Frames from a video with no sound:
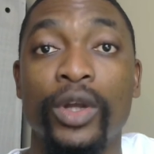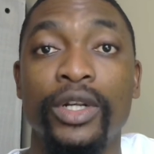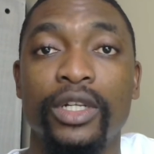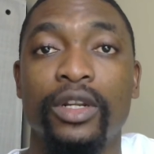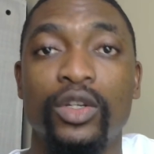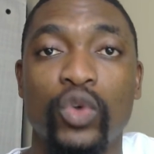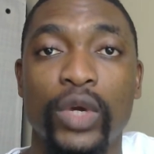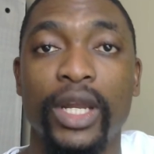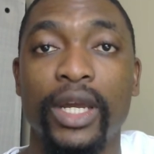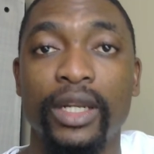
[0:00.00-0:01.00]
trader to
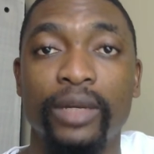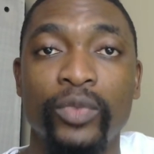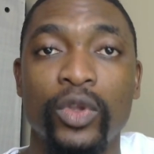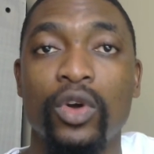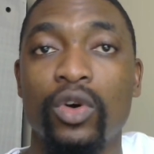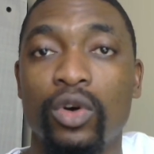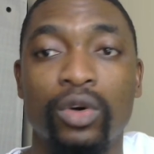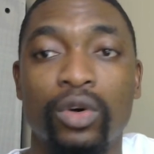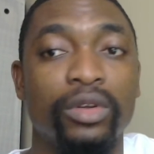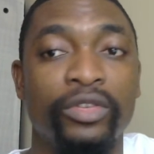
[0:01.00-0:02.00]
another?
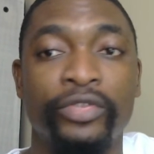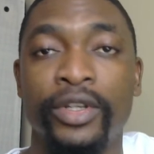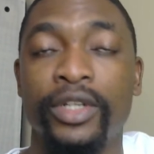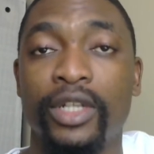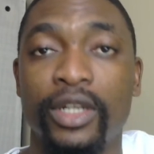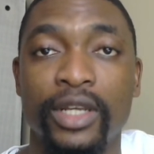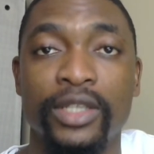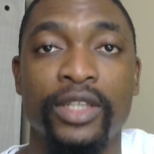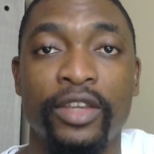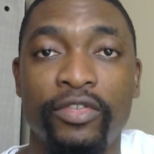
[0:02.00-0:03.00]
Or if the traders,
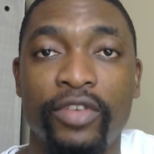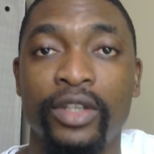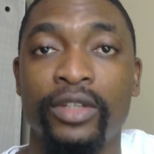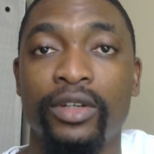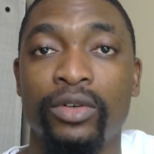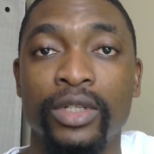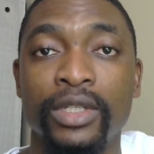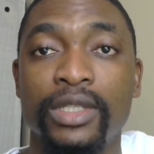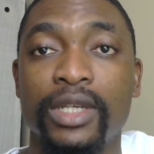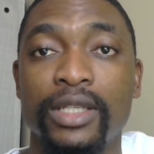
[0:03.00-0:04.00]
they failed on this
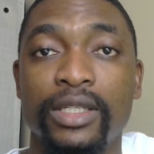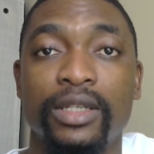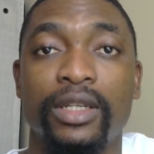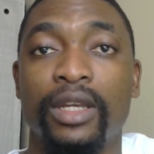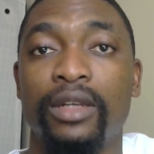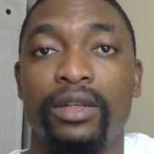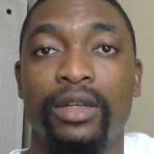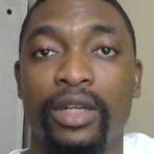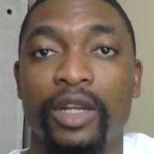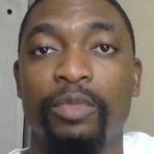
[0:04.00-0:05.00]
task, then it
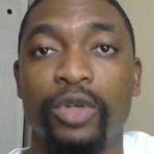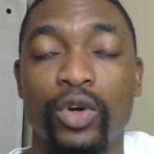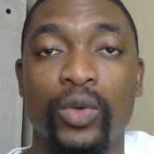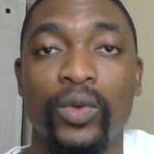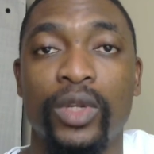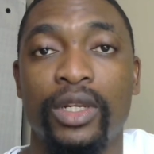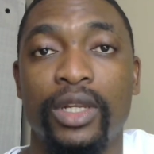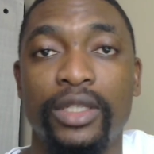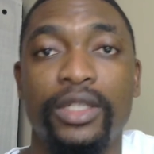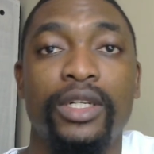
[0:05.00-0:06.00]
can be concluded
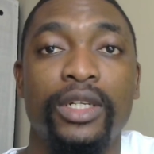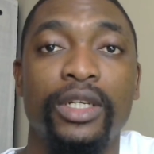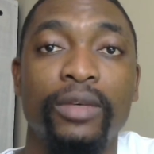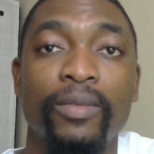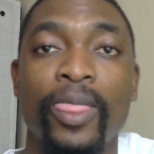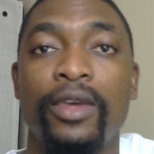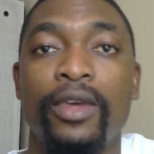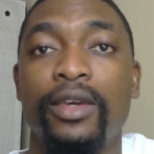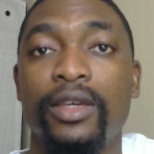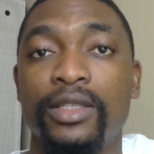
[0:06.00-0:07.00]
that trading
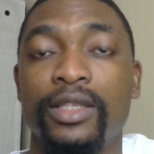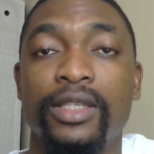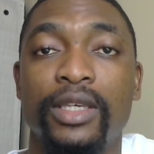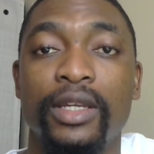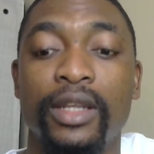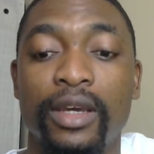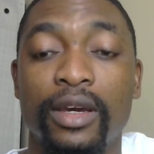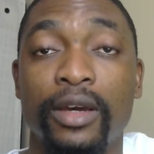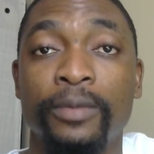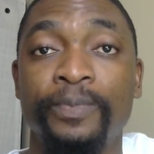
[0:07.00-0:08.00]
is a skill
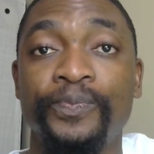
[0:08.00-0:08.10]
um,